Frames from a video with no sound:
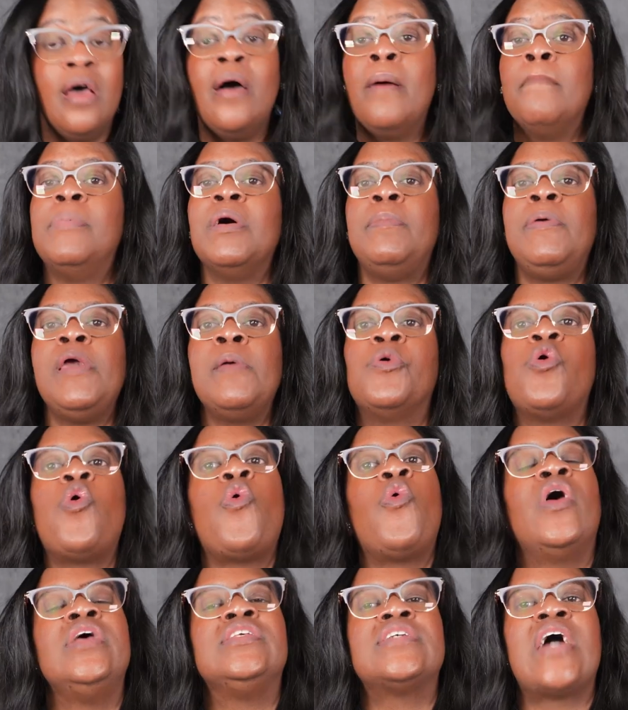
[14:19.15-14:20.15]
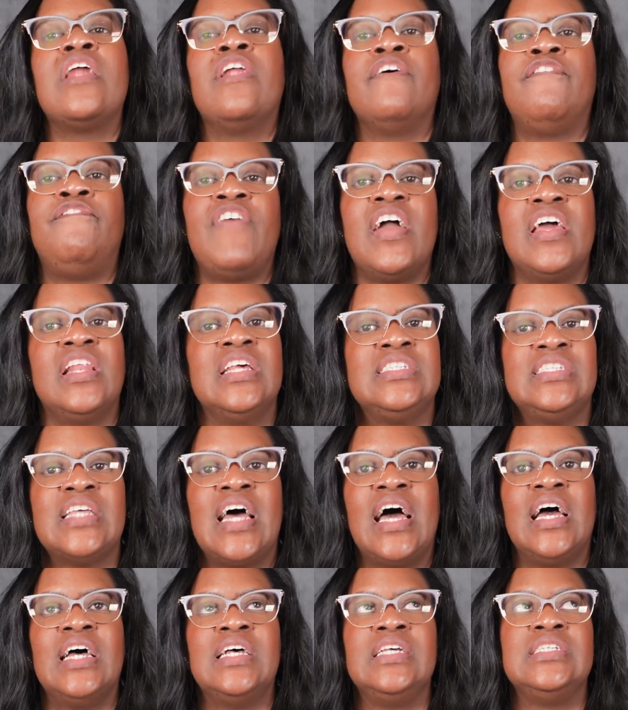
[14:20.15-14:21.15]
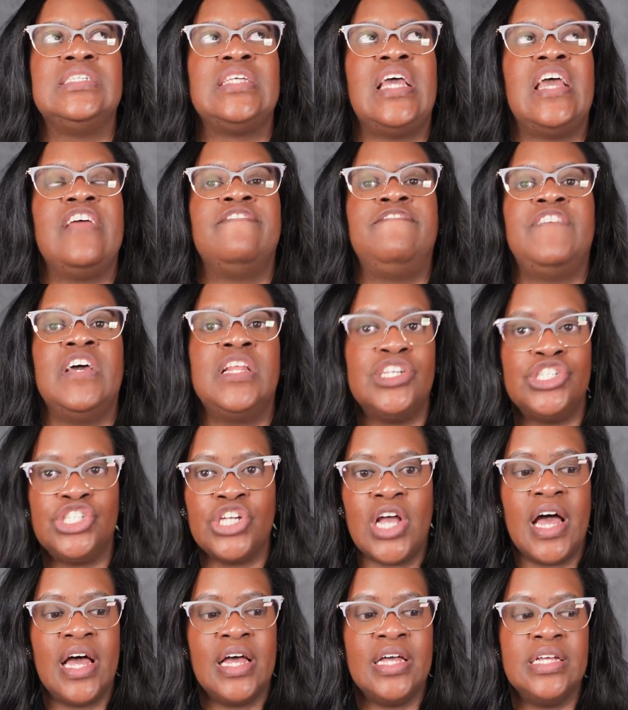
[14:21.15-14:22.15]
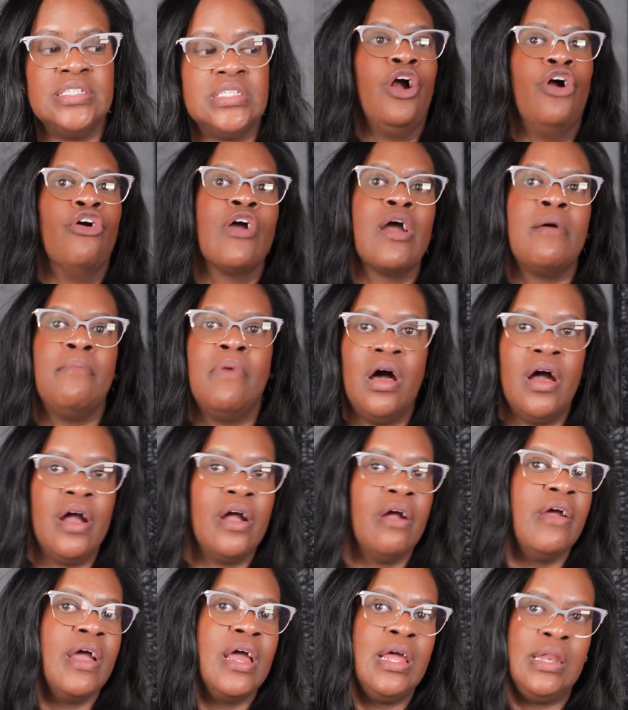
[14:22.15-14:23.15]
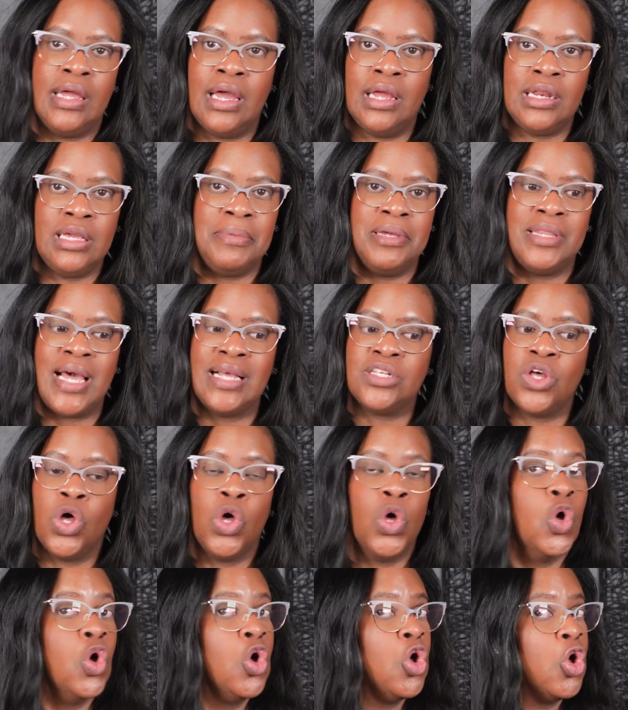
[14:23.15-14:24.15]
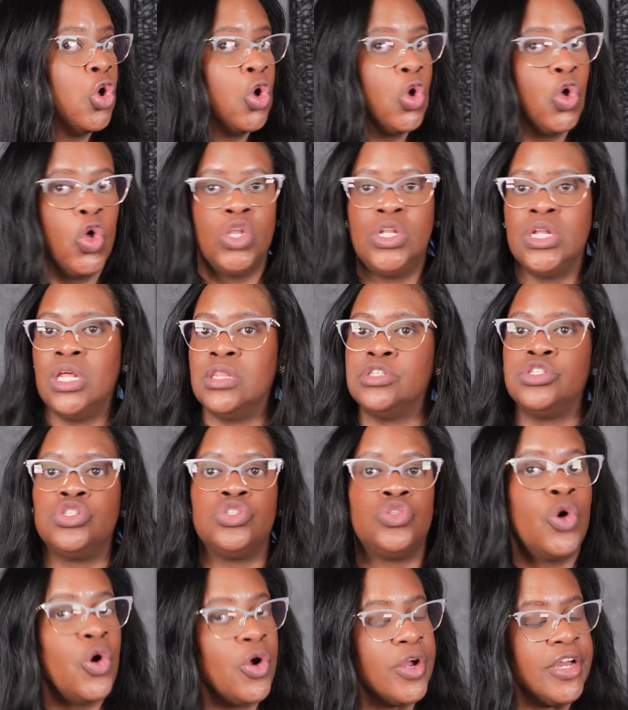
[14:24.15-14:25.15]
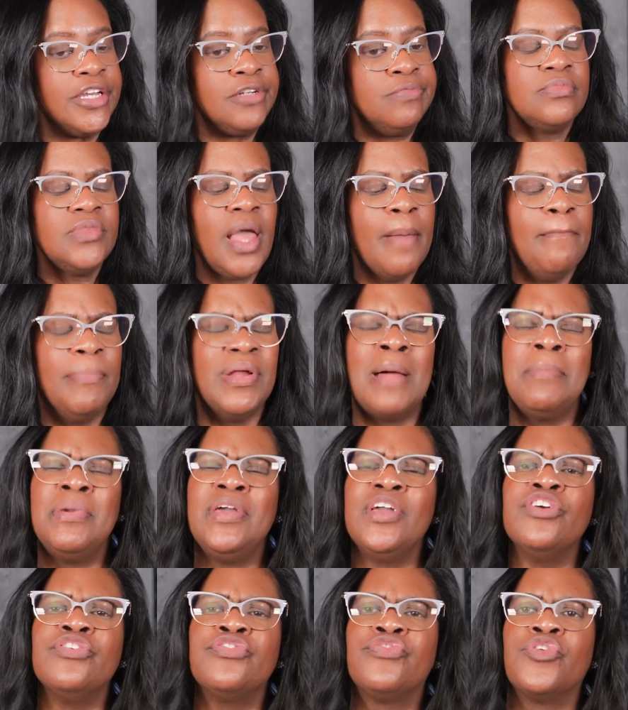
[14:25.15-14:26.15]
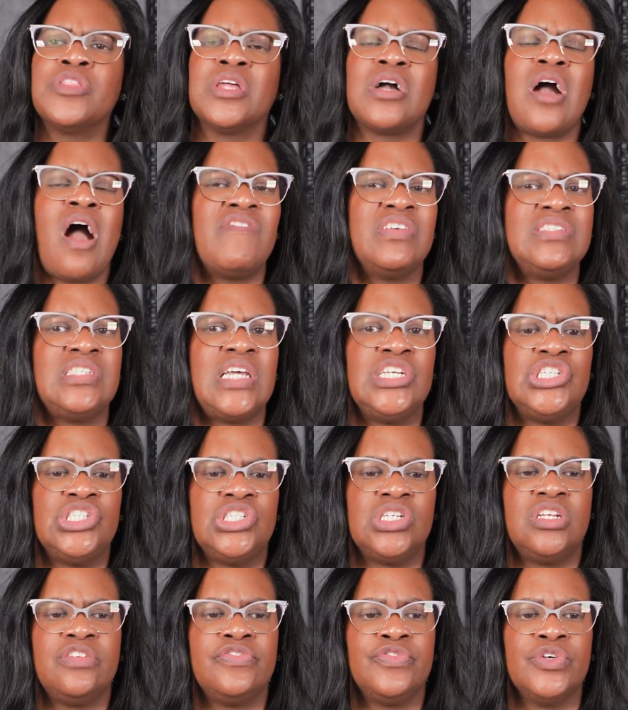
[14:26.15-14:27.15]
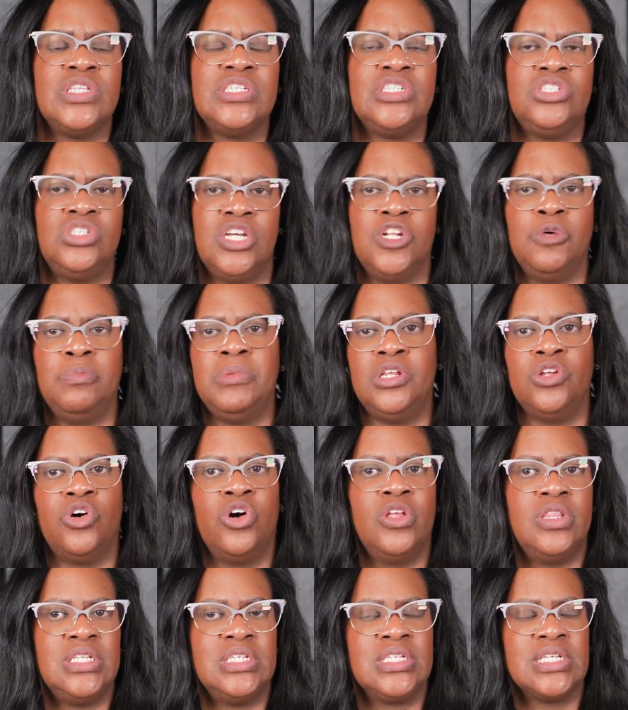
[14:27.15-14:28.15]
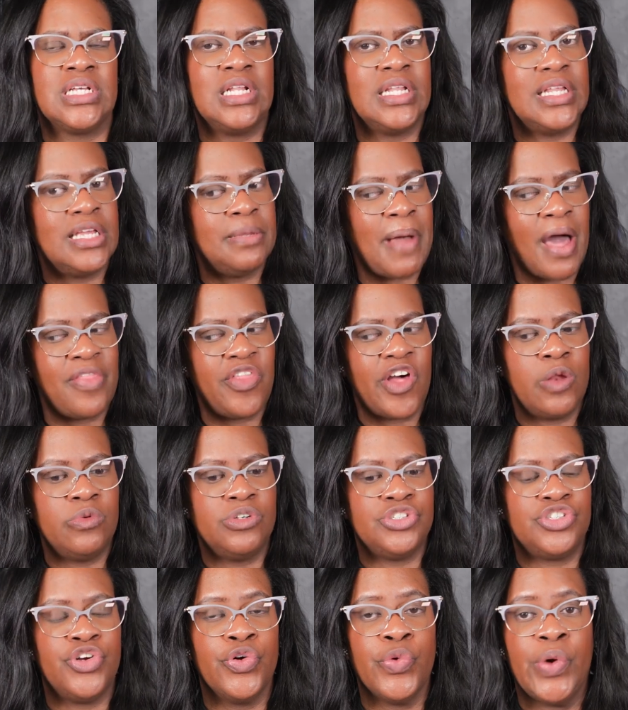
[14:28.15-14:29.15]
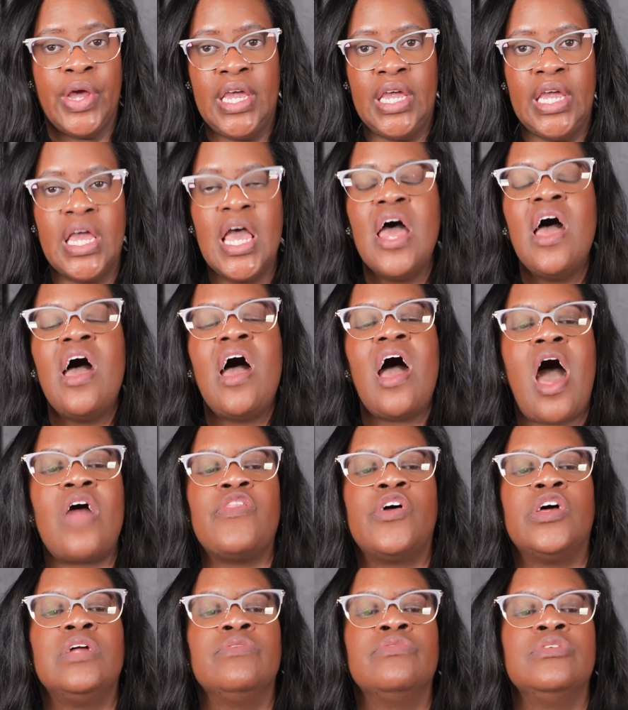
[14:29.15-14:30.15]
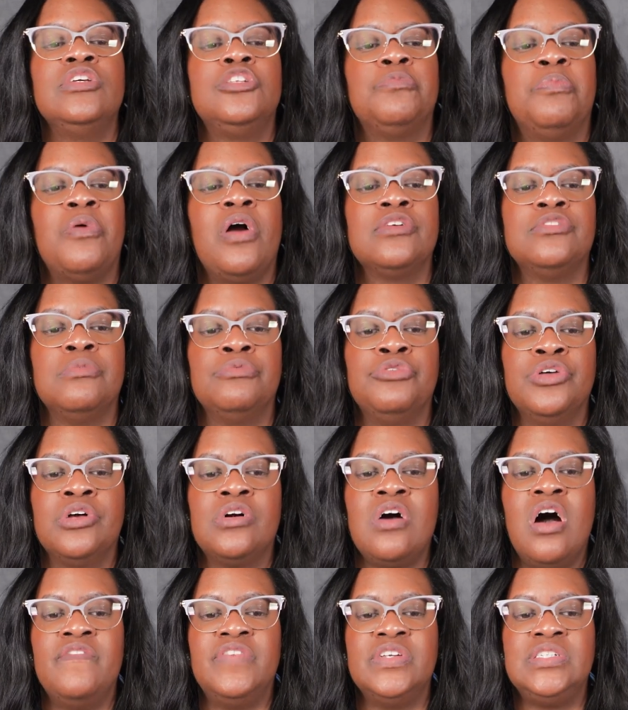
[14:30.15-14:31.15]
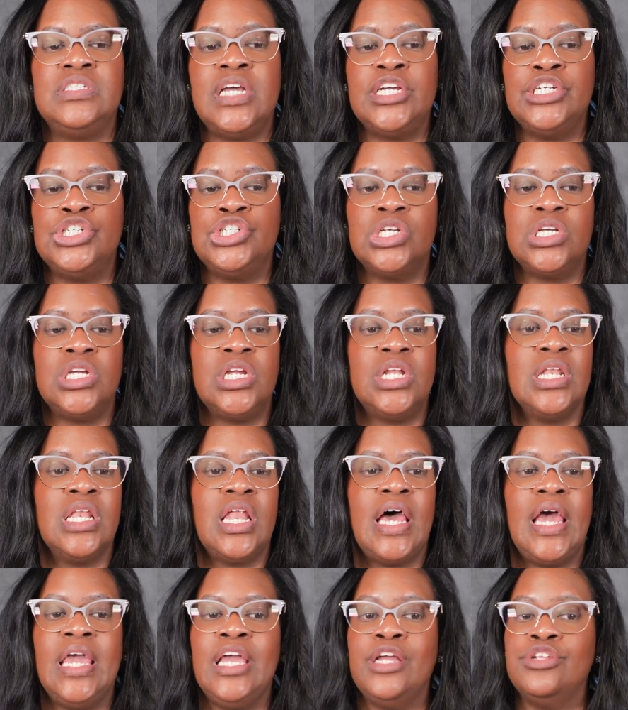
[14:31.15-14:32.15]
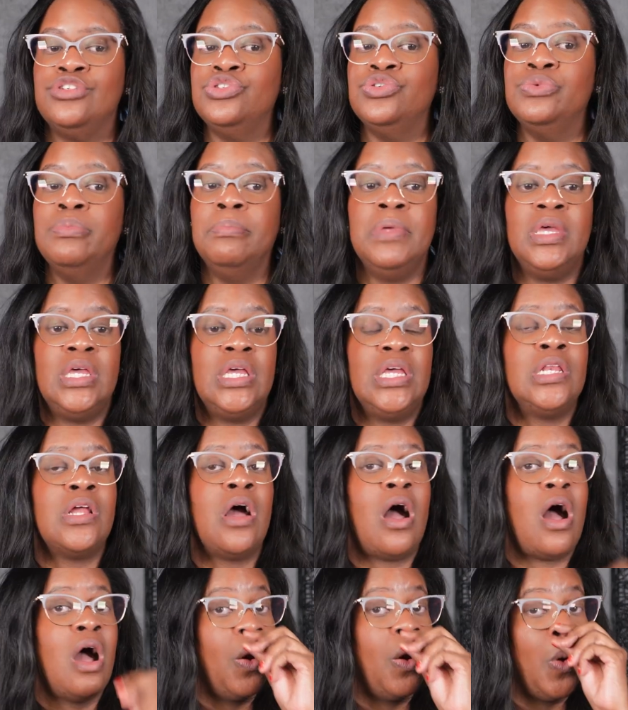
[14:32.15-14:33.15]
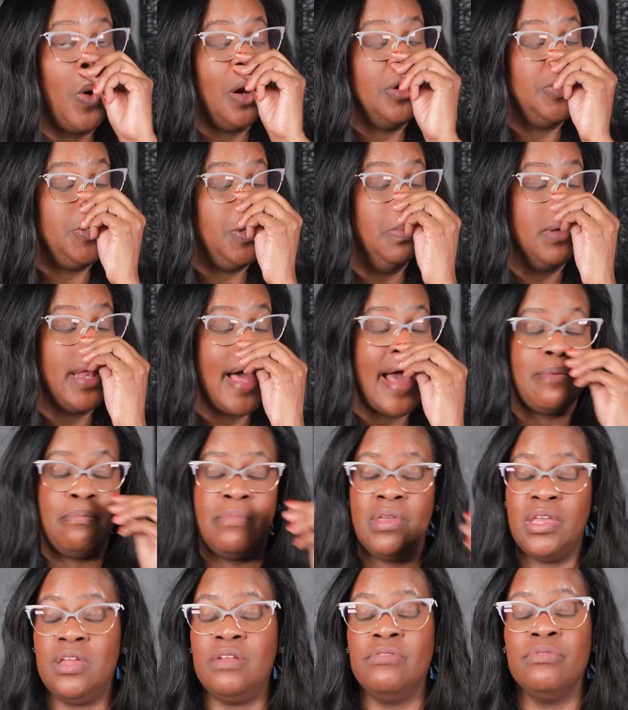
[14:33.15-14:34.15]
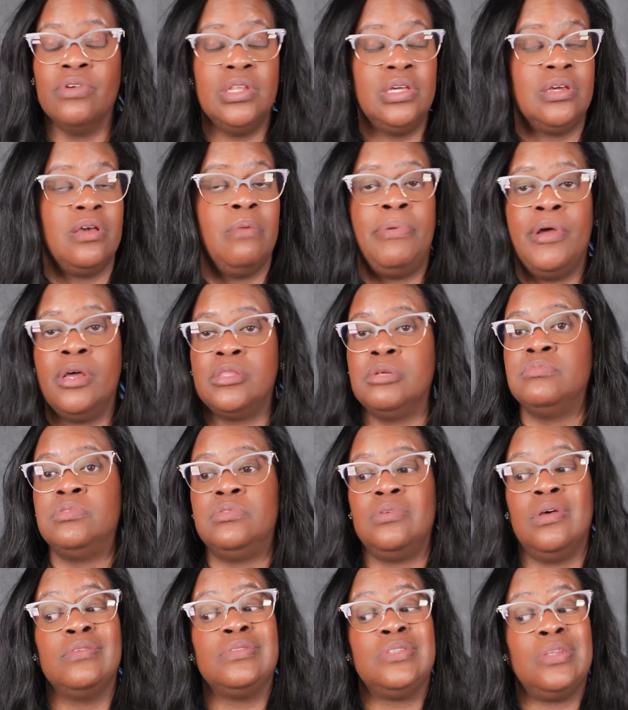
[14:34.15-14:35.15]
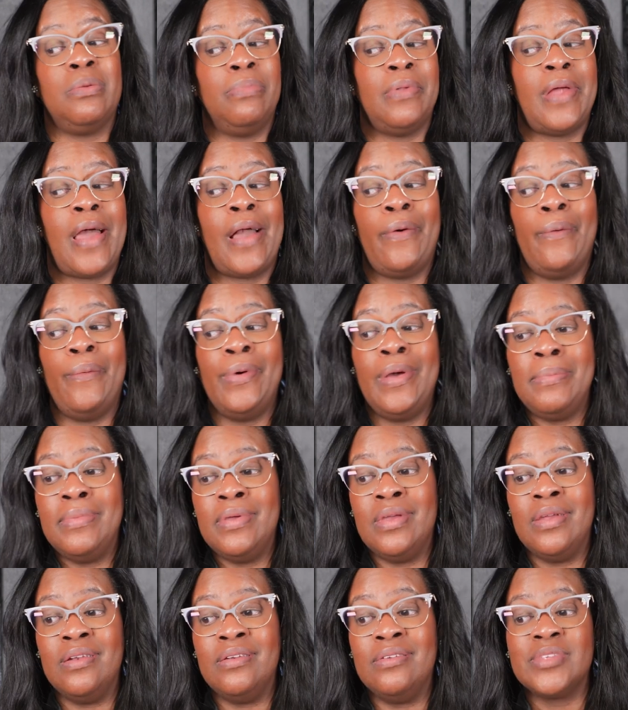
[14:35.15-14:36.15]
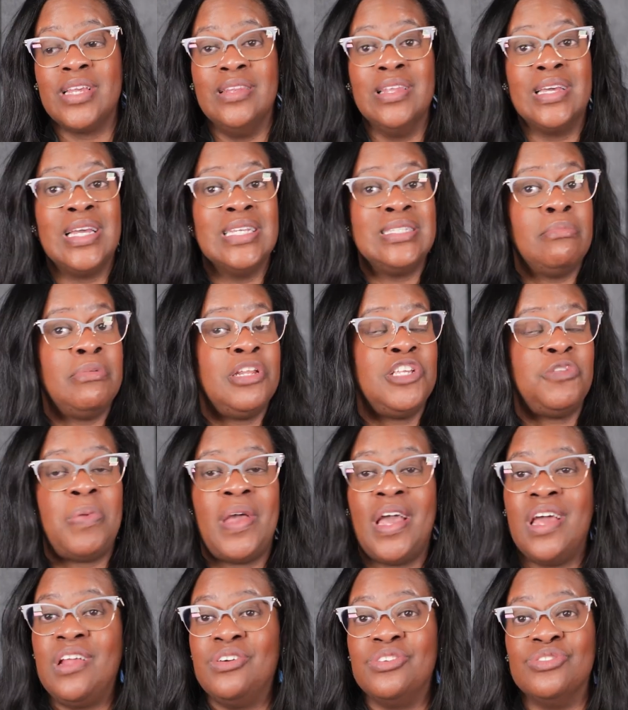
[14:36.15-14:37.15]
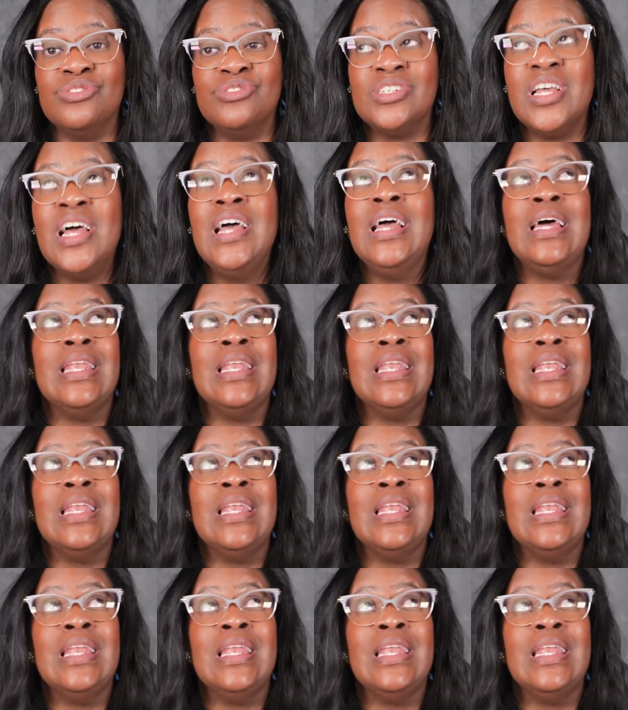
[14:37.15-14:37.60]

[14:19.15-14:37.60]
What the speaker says: But people always kind of fantasize and fetishize grandma and granddaddy, but that's a whole nother story. But I'm here for the conversation for this gentleman on this clip. I thought it was great. I thought it really sparked some good conversation. Like, do men Do black men really compare themselves to black women? Look at some of these panels.